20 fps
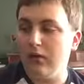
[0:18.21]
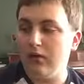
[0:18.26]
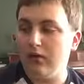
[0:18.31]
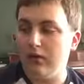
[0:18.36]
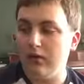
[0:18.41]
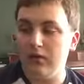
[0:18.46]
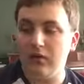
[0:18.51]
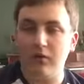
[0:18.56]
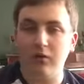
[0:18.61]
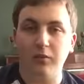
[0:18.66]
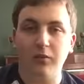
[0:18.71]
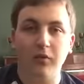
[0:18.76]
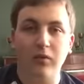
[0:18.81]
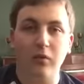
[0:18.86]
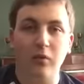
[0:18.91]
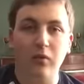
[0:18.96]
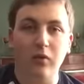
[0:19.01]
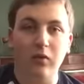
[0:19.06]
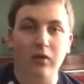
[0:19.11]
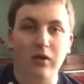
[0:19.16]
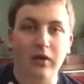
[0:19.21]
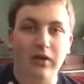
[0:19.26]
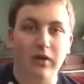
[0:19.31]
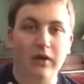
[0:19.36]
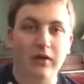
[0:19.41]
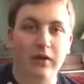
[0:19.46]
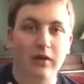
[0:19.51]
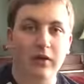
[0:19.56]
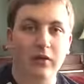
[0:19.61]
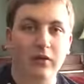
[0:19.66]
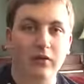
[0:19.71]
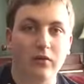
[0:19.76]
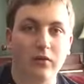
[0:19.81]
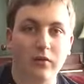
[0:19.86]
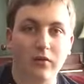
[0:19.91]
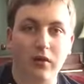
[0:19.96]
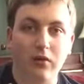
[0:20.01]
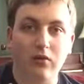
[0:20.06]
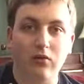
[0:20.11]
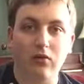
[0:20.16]
since it's been like a year
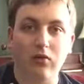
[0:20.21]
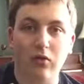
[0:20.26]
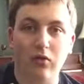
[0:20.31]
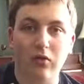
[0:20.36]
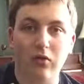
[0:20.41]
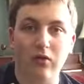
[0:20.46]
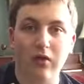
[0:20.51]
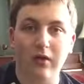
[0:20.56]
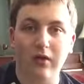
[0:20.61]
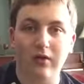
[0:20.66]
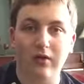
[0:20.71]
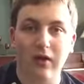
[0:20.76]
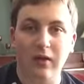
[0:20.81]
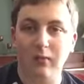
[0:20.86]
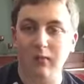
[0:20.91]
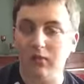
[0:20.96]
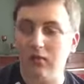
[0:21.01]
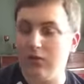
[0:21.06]
since I've shown it last time.